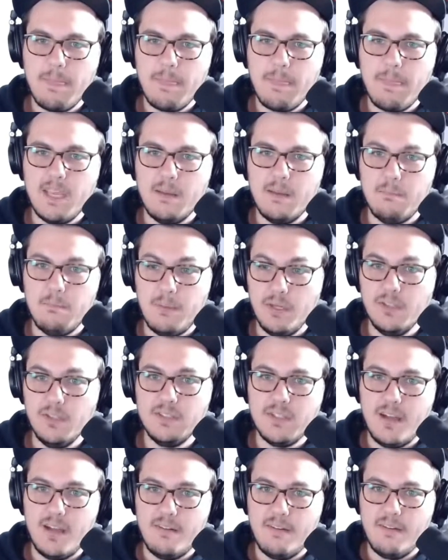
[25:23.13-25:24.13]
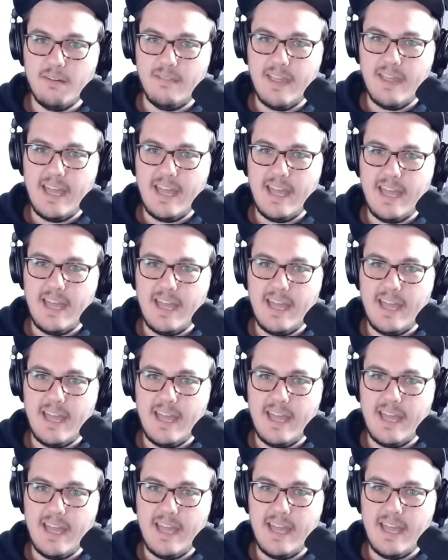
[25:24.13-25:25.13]
and builds off of that,
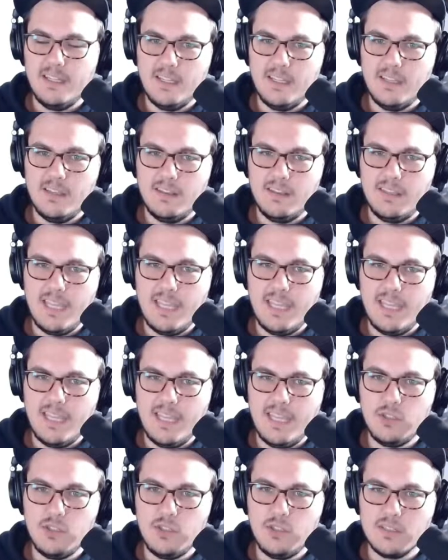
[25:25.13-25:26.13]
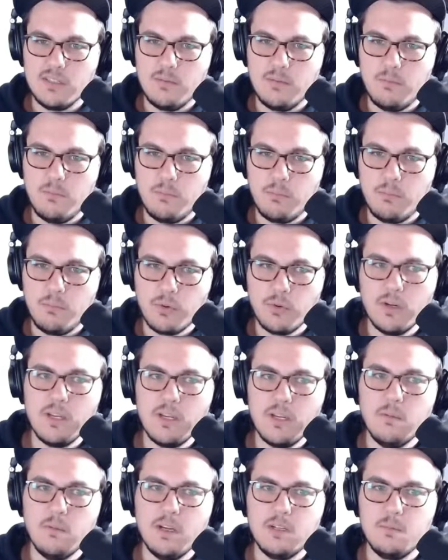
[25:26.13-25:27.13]
like they would just
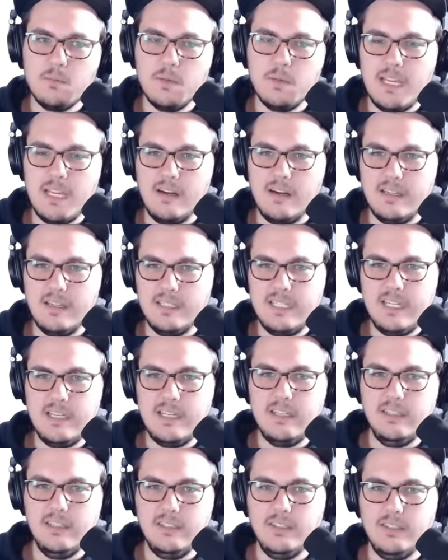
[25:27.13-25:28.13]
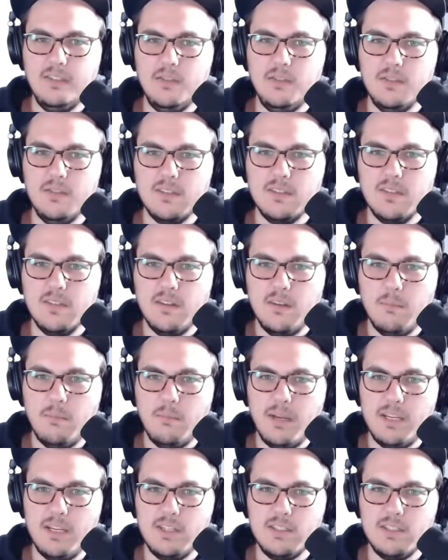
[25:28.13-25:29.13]
pretty much be guaranteed to lose
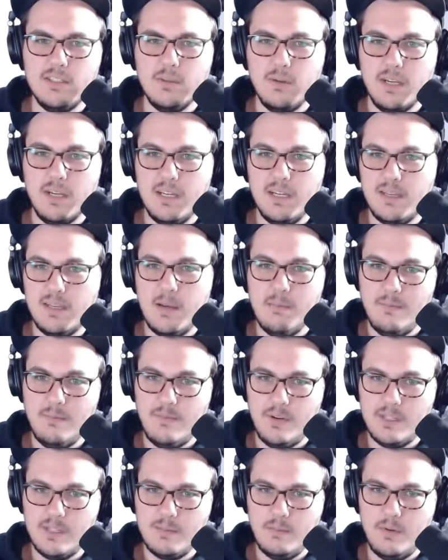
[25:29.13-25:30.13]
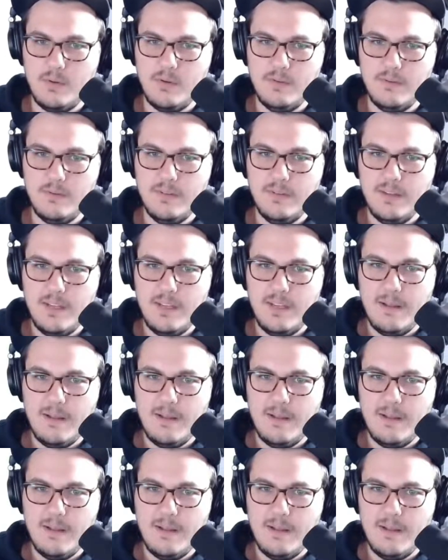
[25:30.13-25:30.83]
by just doing a dumb first move.